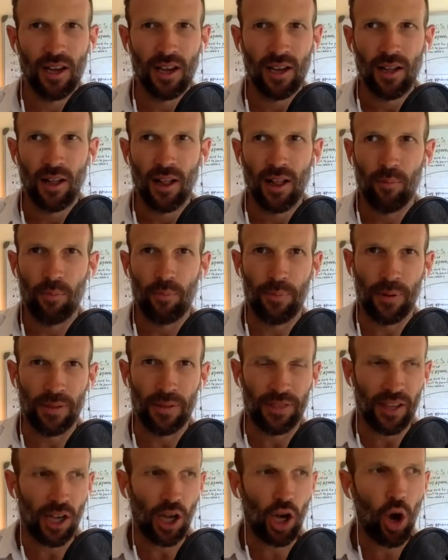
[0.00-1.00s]
Right.
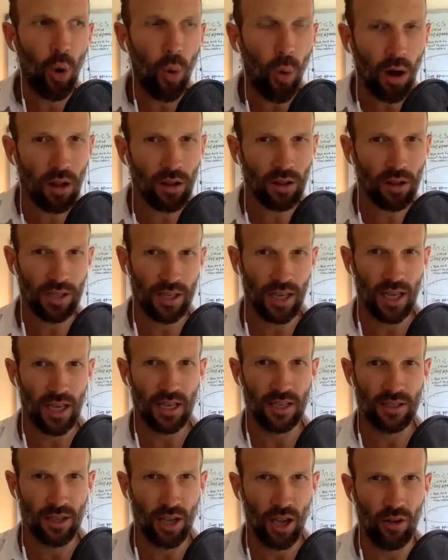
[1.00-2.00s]
But the
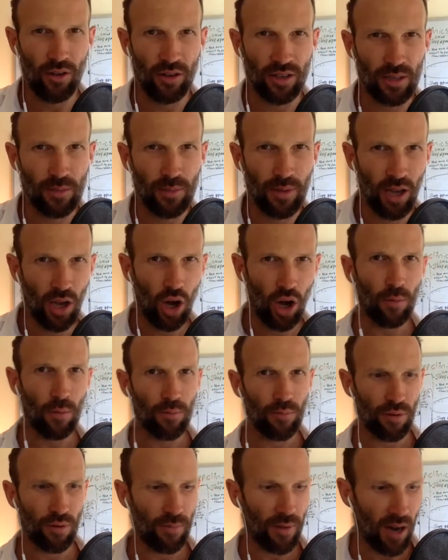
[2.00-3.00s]
quality is going to be
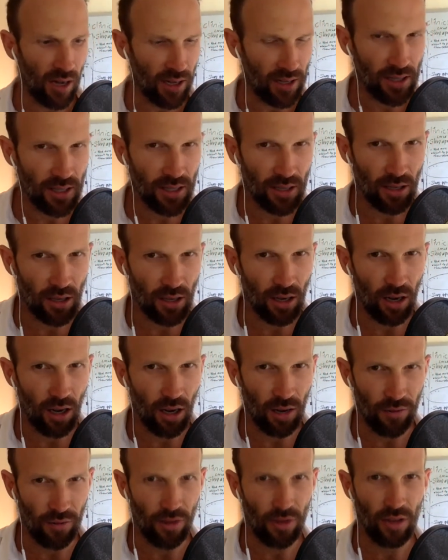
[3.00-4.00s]
compromised
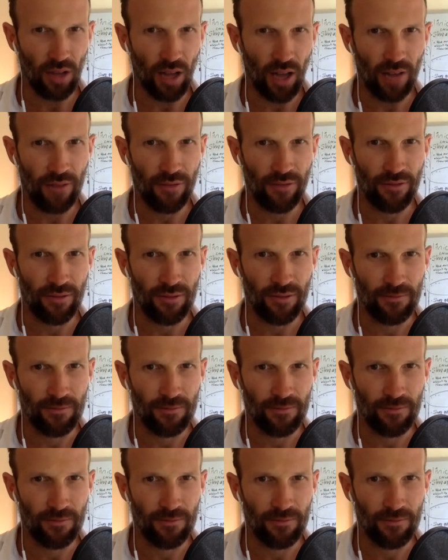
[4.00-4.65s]
of your life.